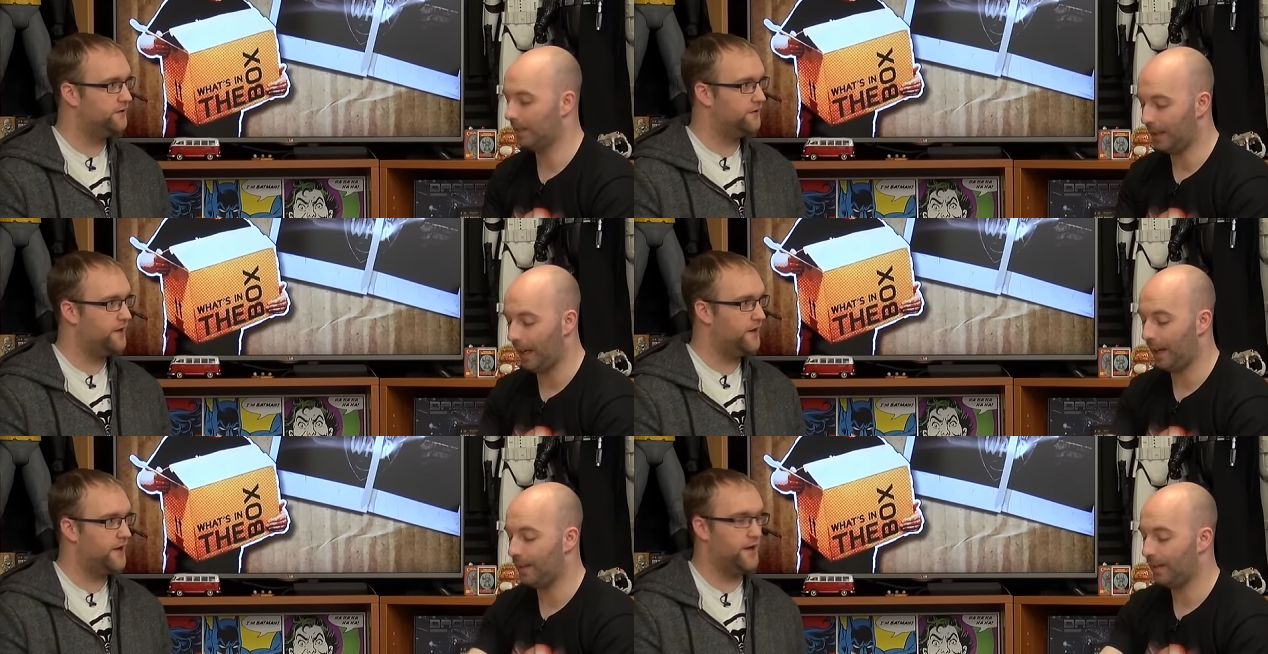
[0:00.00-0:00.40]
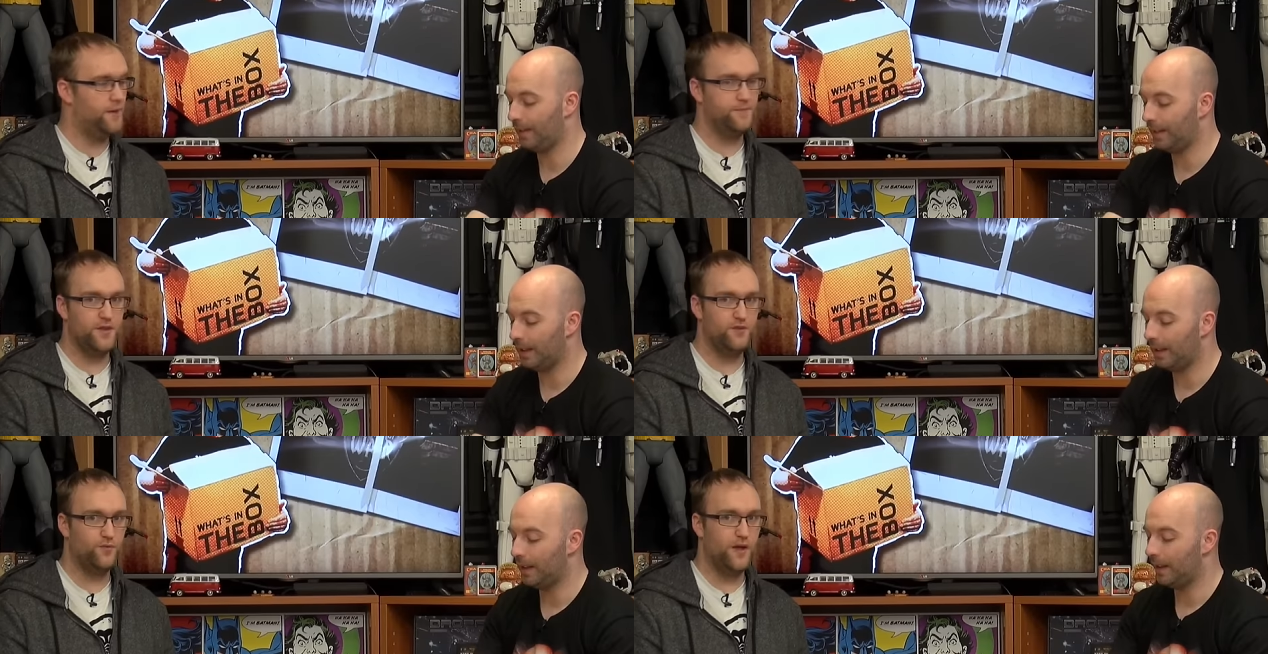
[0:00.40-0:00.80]
Speaker 1: Yeah.
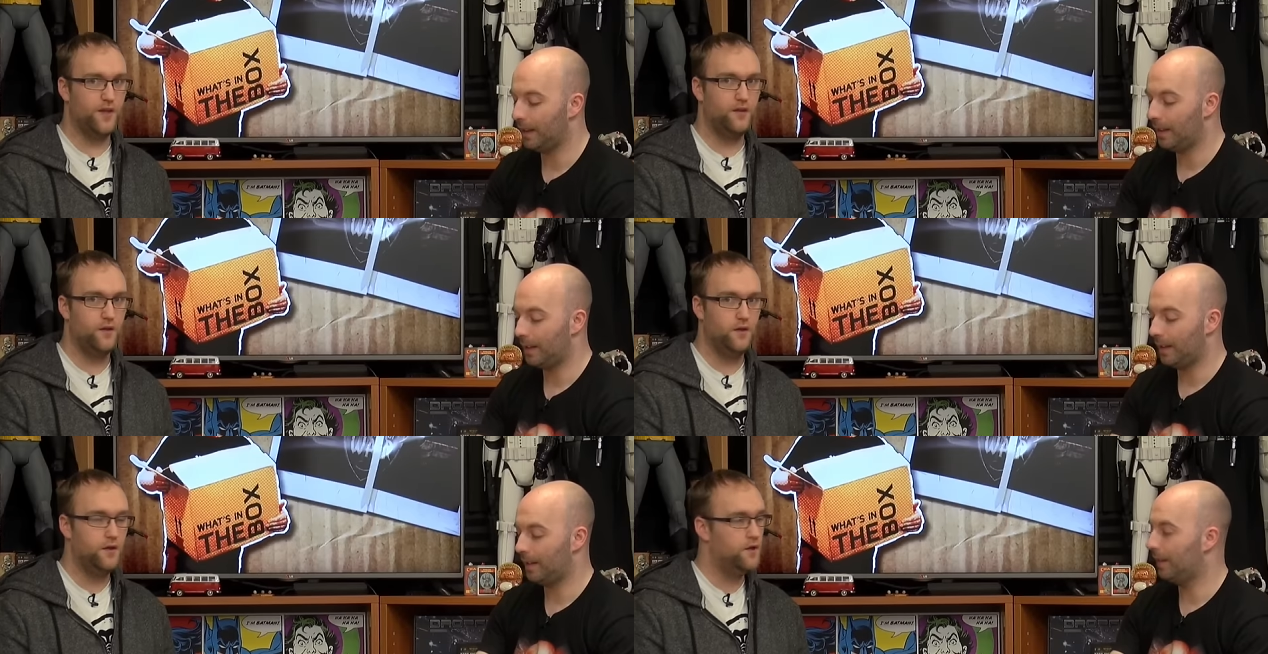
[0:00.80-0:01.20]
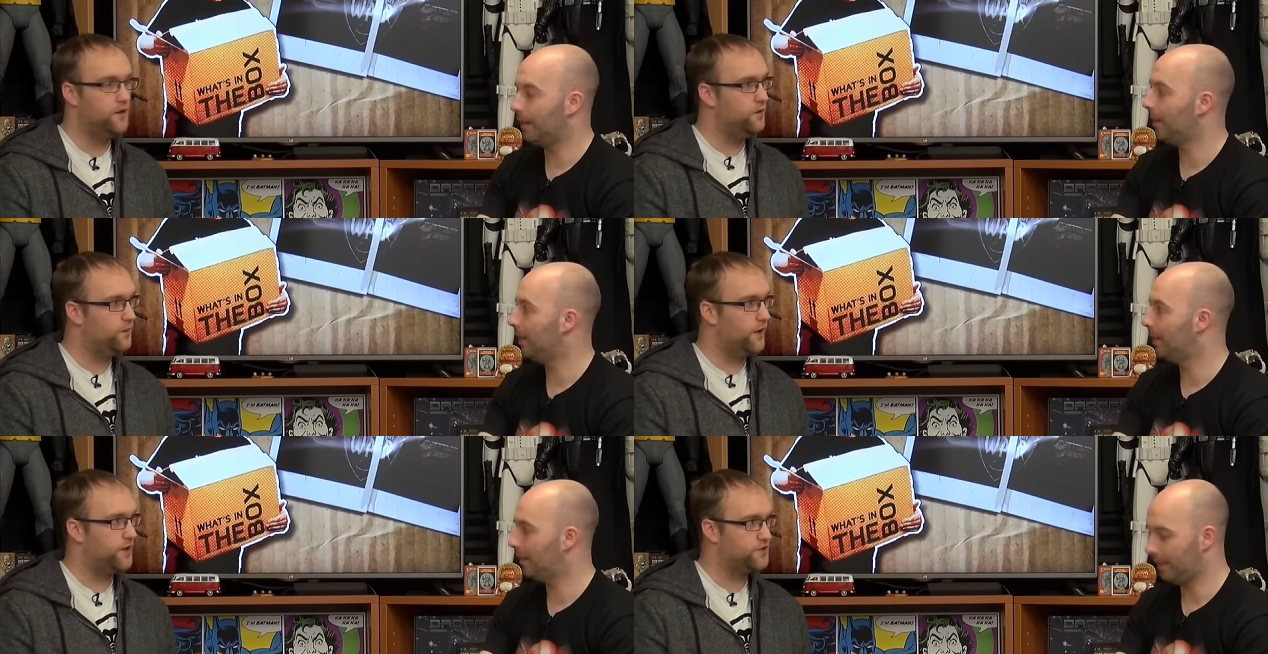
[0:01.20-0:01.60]
Um, they went
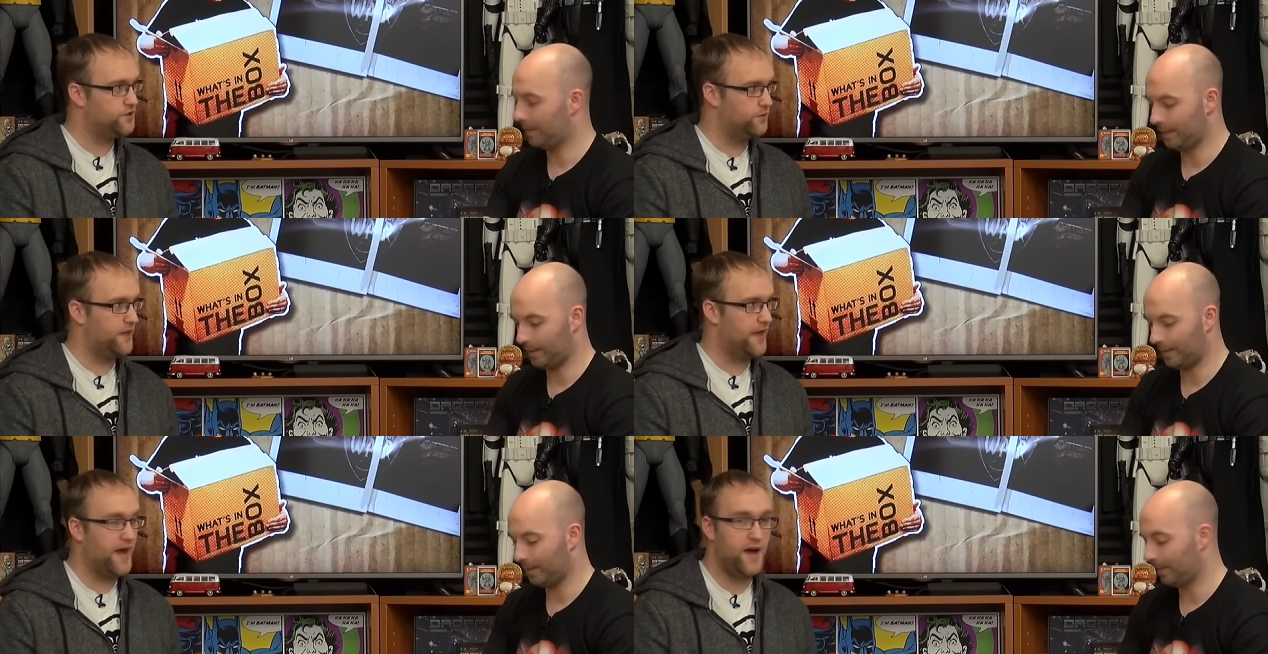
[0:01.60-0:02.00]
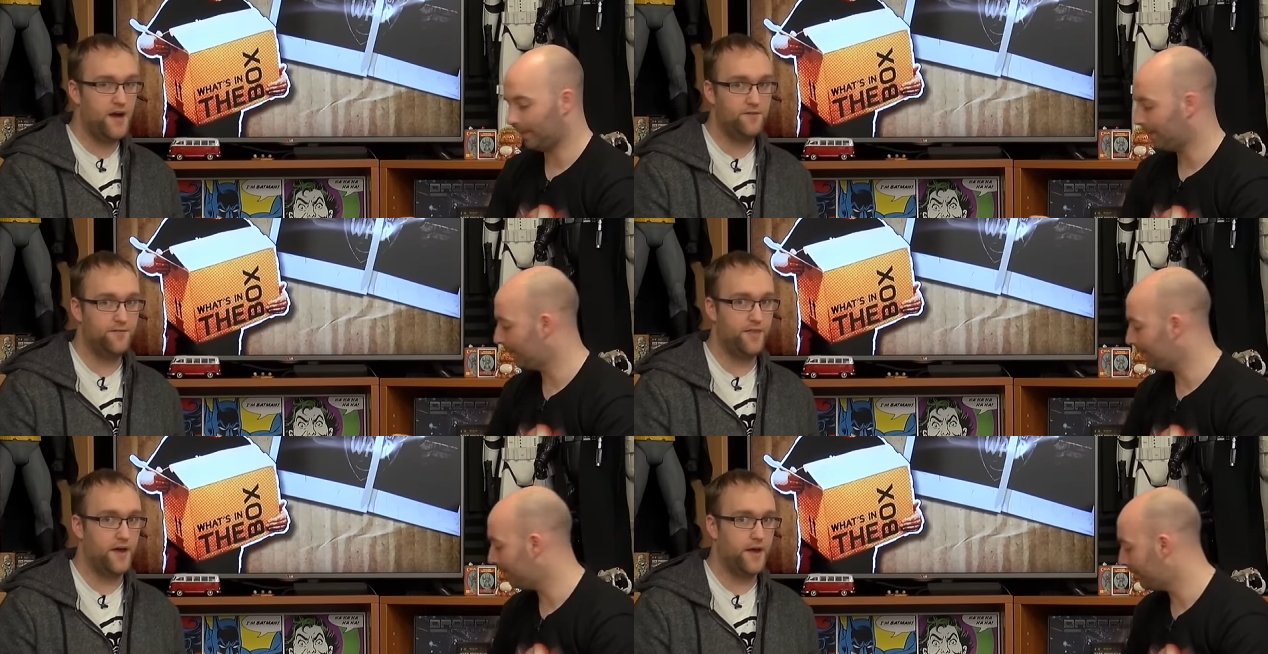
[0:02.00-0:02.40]
right. So they
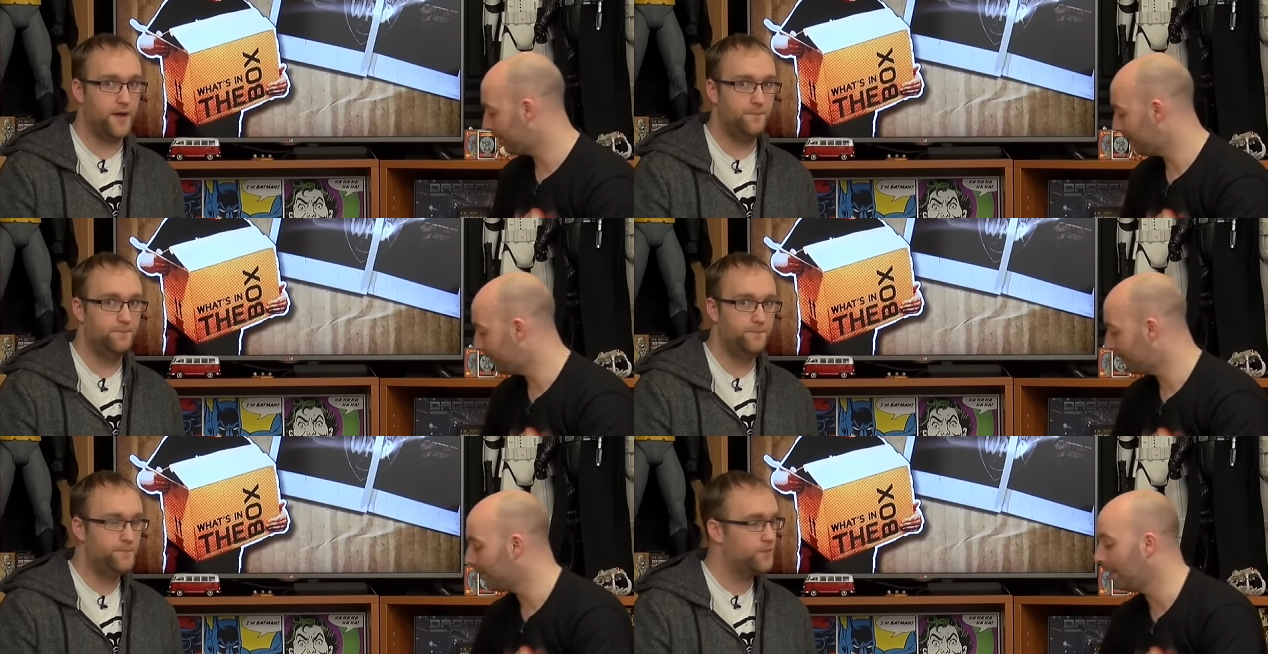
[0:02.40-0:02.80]
have that.